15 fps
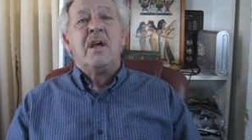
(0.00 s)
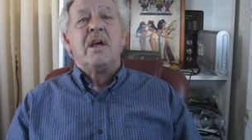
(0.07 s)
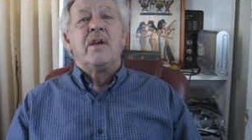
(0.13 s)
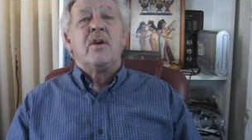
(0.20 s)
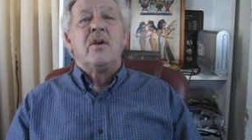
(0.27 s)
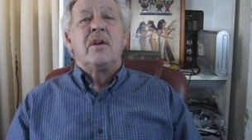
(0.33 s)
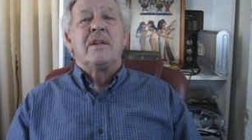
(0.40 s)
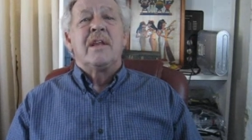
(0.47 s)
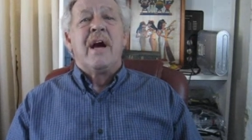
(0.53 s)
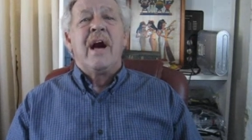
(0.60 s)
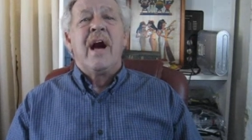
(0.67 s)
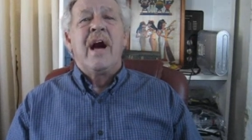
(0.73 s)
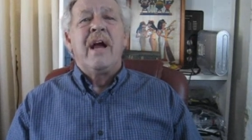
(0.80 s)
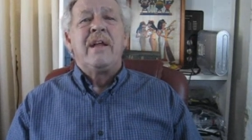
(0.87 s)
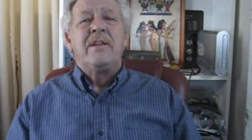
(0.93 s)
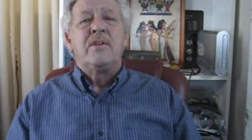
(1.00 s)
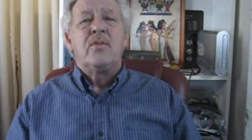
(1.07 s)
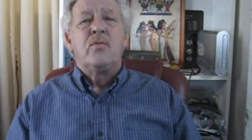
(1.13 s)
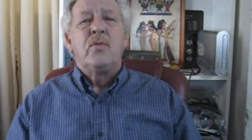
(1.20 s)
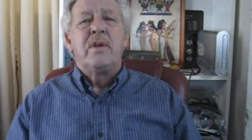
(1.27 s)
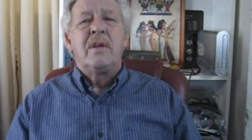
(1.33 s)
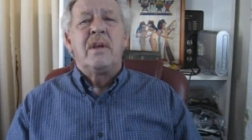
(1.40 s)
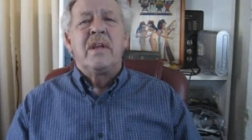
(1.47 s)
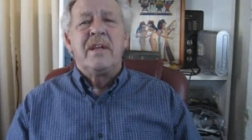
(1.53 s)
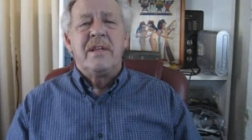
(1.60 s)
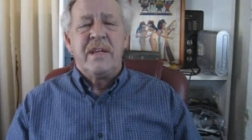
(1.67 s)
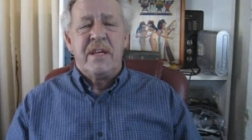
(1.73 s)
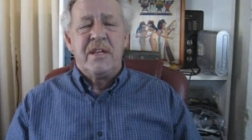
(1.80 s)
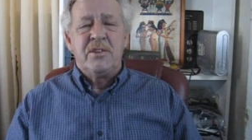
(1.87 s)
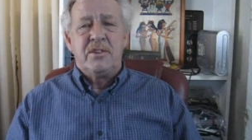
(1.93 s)
in order to hide the real
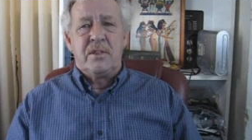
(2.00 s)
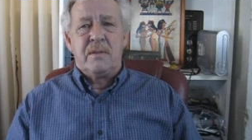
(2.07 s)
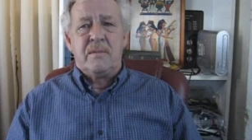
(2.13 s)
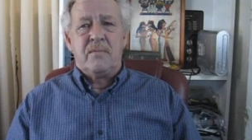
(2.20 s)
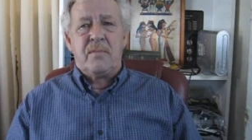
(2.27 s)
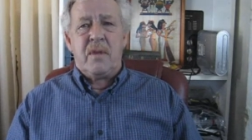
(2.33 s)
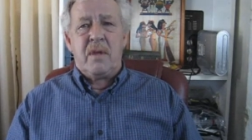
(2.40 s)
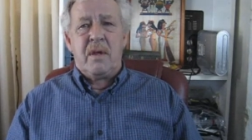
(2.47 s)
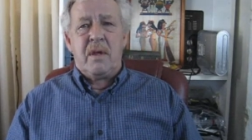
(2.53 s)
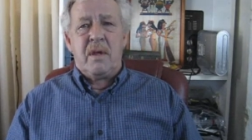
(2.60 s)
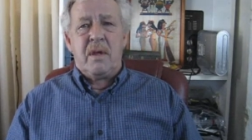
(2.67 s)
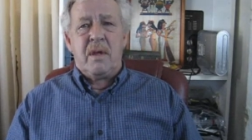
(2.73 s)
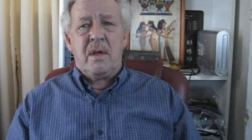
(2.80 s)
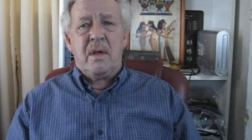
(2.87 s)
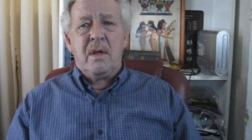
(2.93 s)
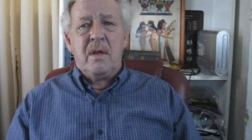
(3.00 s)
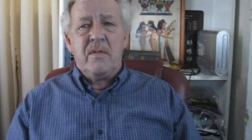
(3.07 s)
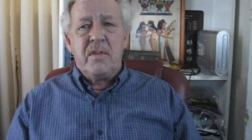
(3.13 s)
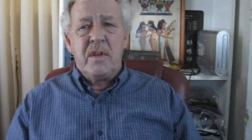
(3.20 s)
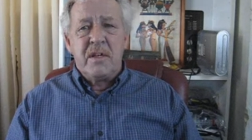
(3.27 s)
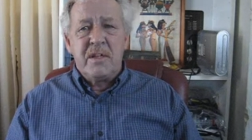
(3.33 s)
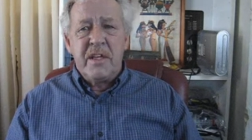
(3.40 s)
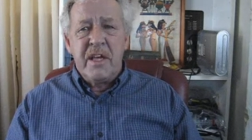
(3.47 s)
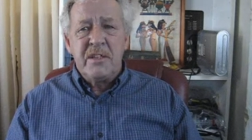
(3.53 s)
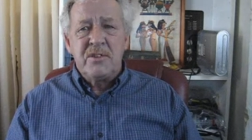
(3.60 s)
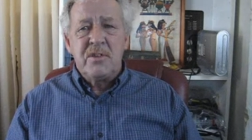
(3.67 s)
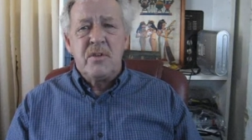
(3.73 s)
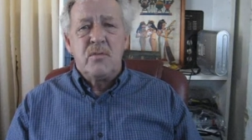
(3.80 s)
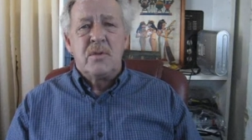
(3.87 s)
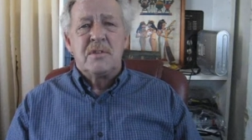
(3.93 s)
intention. The
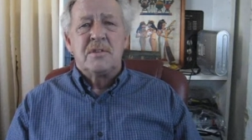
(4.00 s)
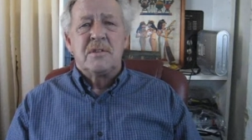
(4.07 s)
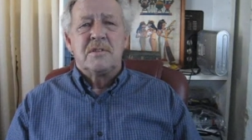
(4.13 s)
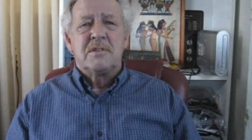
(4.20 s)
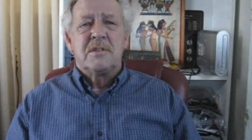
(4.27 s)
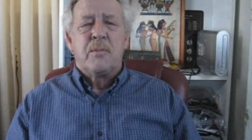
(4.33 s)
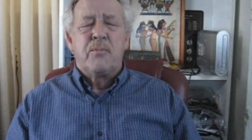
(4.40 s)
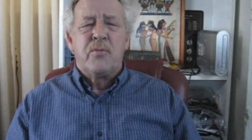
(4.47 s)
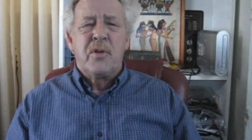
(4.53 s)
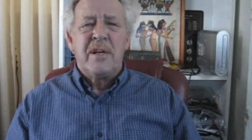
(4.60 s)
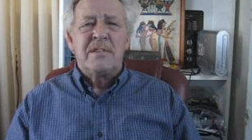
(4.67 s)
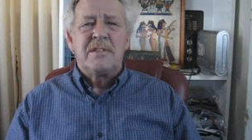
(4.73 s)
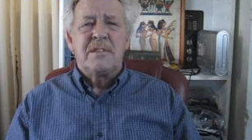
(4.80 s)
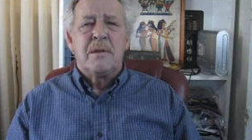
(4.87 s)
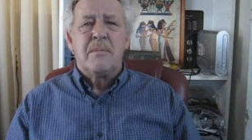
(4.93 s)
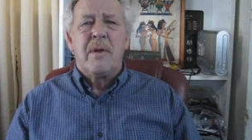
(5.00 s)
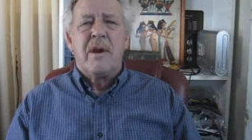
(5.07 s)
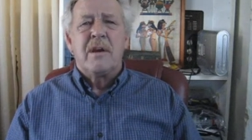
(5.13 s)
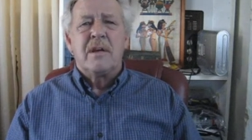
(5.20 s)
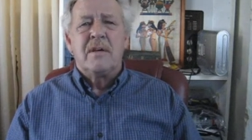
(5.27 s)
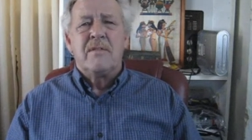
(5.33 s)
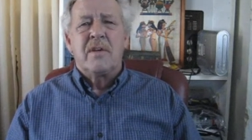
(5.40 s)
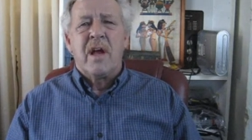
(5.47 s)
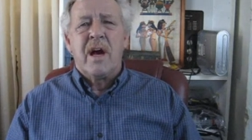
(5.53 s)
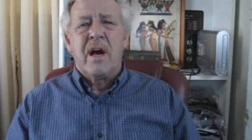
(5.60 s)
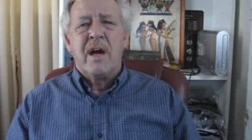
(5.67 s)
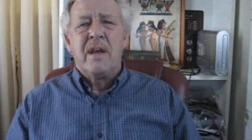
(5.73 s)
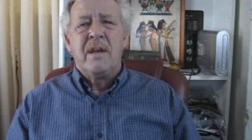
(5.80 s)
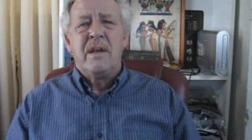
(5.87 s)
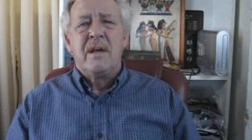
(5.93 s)
intention was to suppress the mark of
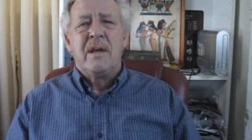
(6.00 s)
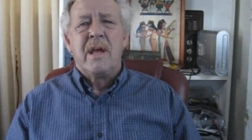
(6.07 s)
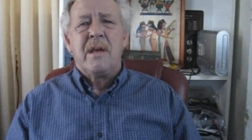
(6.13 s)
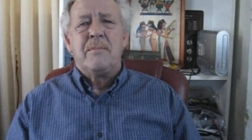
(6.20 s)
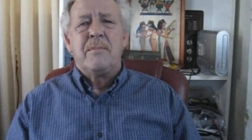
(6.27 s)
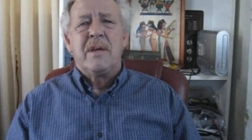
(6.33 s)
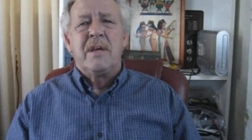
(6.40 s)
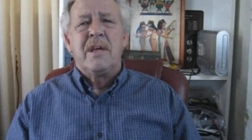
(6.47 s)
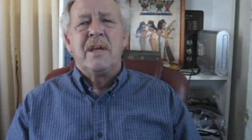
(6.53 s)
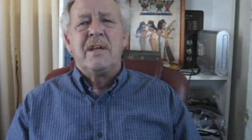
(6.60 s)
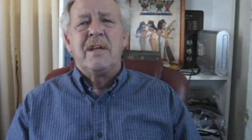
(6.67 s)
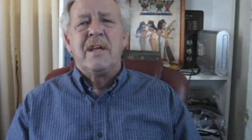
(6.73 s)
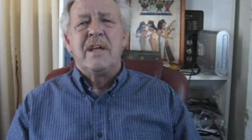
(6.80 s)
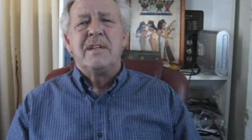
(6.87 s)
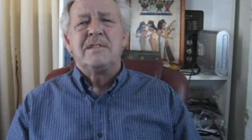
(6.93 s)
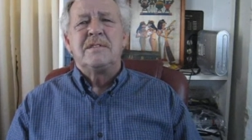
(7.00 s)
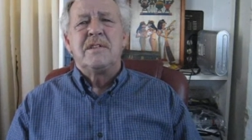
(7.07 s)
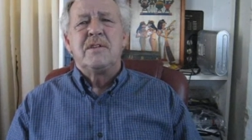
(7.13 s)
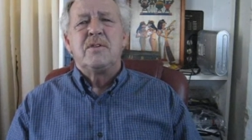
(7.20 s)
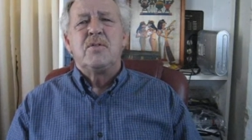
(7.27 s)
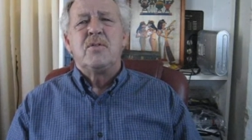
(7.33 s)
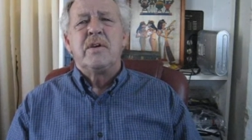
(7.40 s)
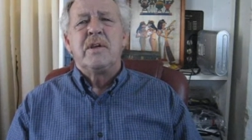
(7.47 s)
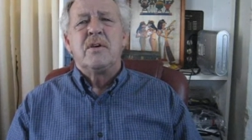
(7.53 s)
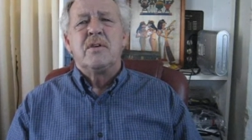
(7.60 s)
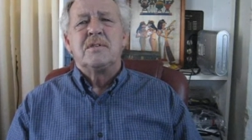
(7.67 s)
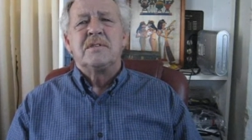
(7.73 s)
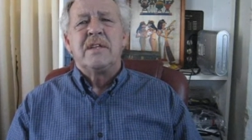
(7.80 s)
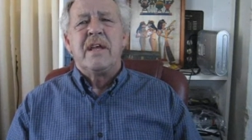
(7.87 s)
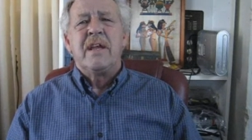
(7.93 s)
God and begin instituting or
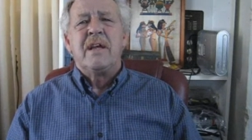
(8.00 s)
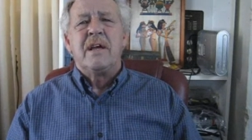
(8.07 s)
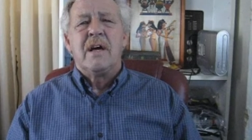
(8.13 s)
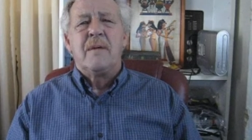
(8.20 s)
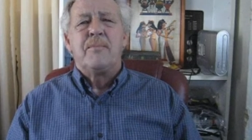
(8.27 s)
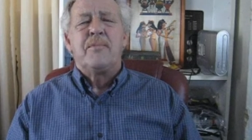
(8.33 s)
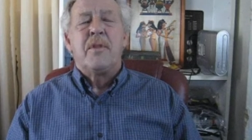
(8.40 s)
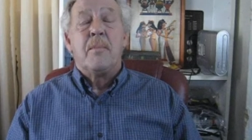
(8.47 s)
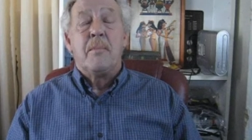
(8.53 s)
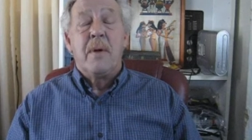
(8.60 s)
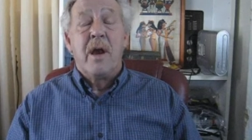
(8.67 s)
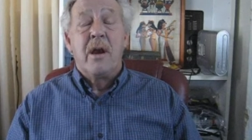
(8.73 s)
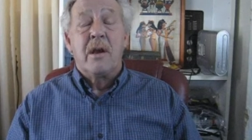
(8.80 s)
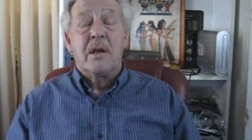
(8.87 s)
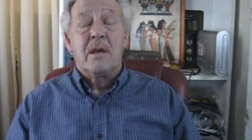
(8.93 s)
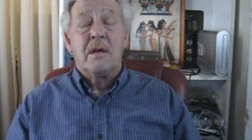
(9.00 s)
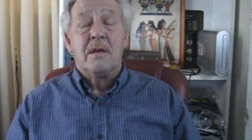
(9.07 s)
setting up the mark